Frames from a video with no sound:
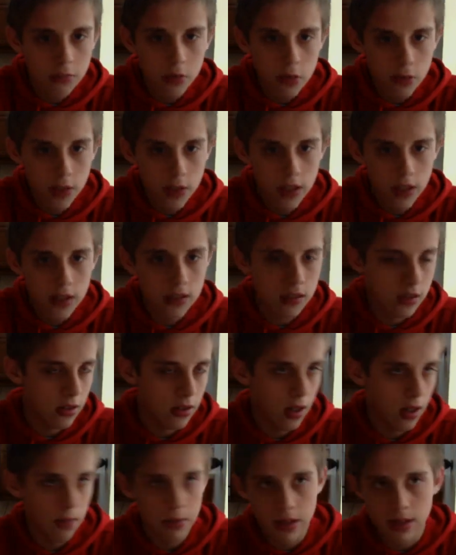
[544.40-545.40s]
movies, and
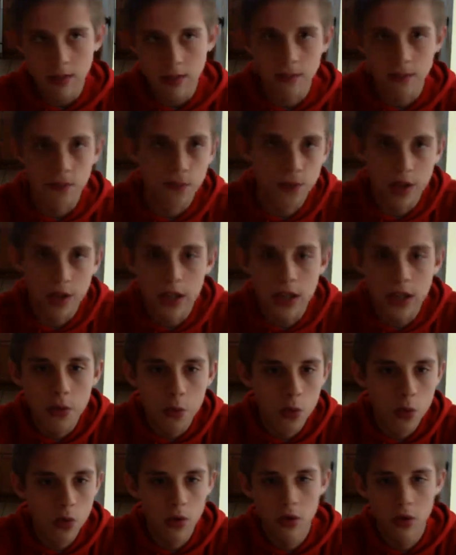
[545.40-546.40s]
I mean Infinity
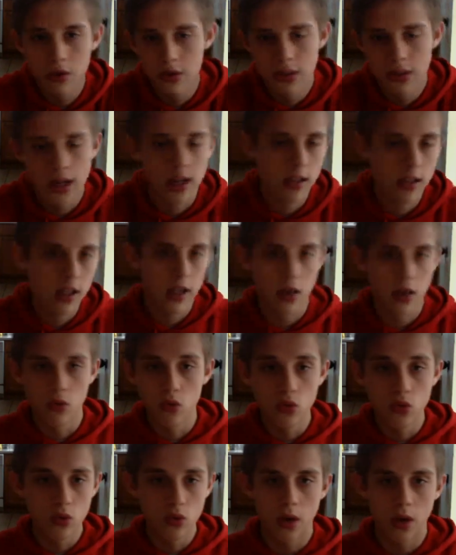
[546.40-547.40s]
War is not like,
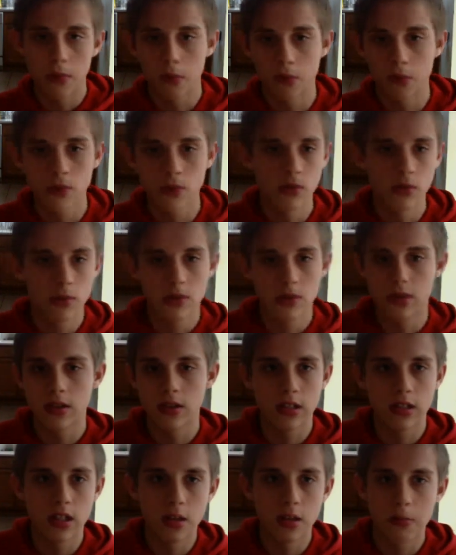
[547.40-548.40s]
this
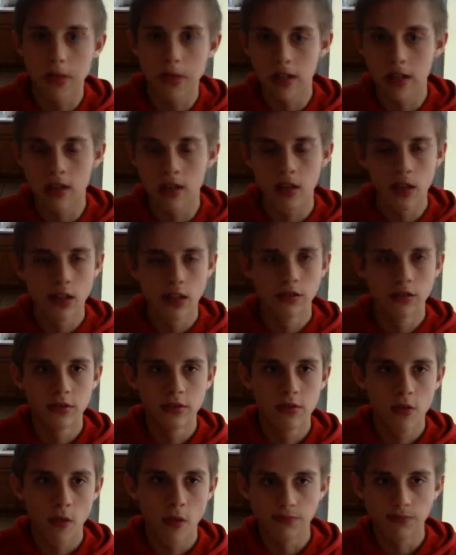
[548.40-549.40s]
is gonna be
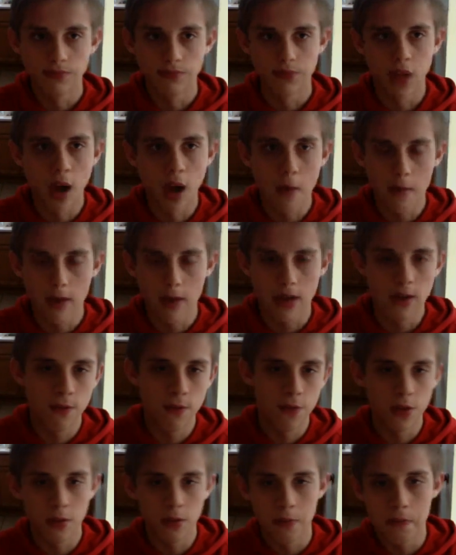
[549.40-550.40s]
nominated
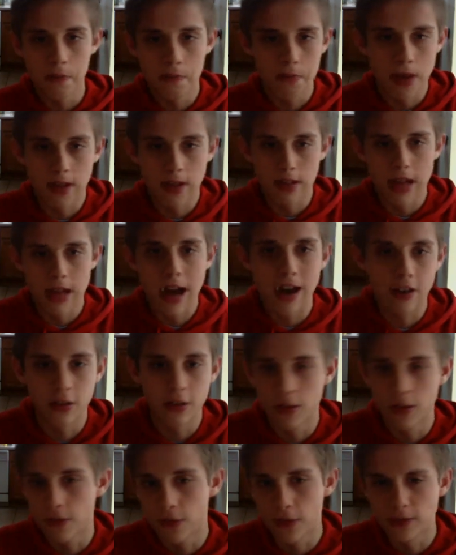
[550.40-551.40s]
for Best
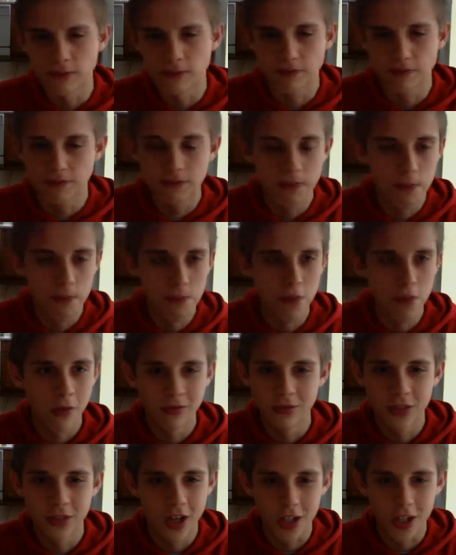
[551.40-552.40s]
Actor for
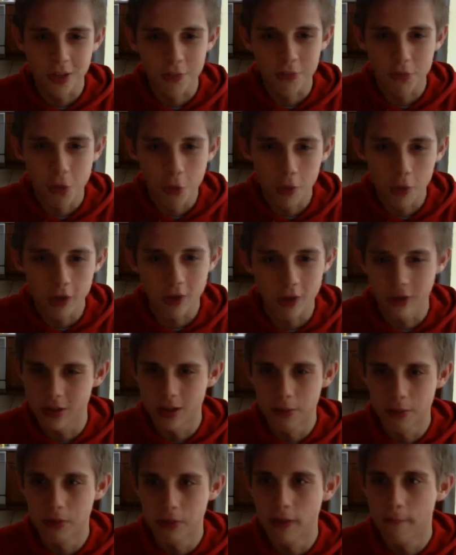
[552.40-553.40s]
Josh Brolin or
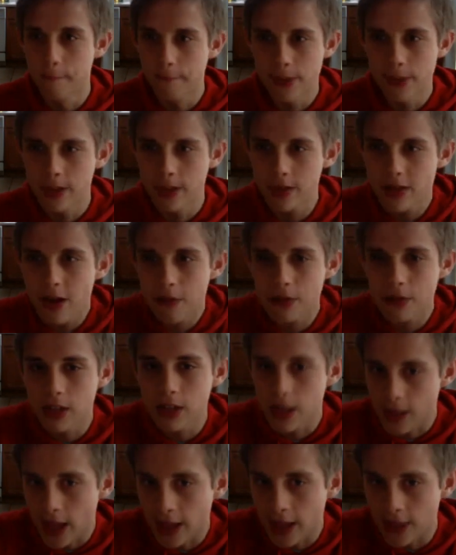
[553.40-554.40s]
something. It's not
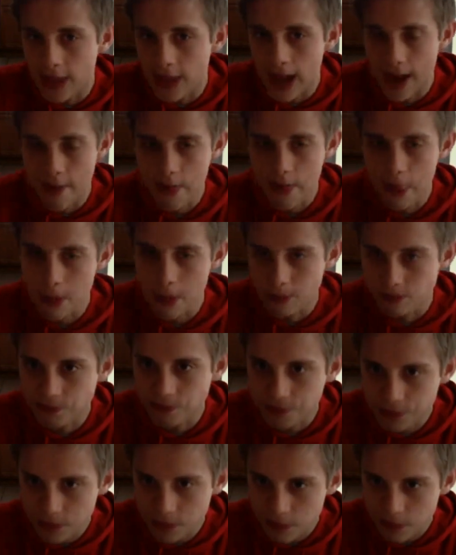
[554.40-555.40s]
really like that.
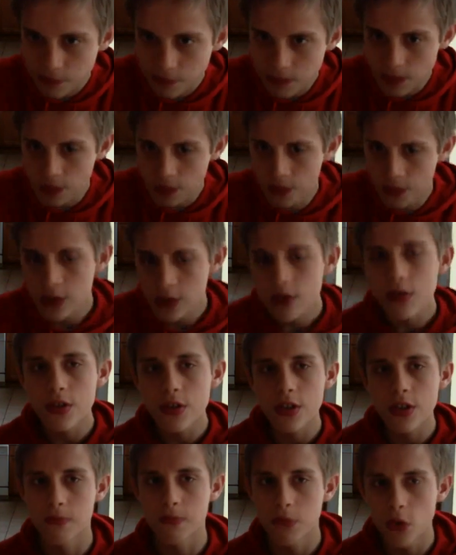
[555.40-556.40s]
These are
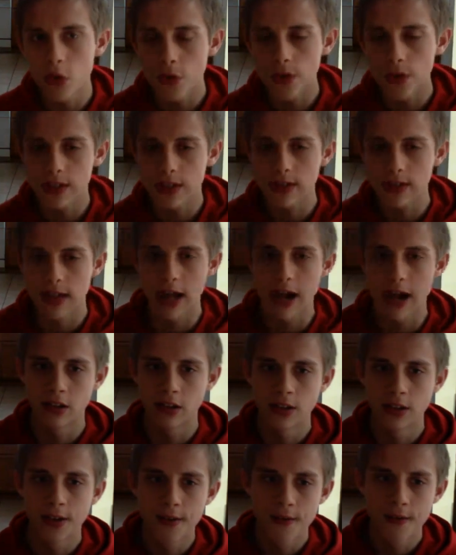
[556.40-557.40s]
just movies
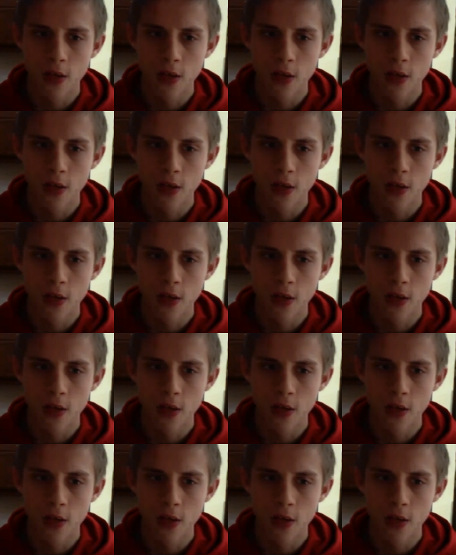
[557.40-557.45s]
that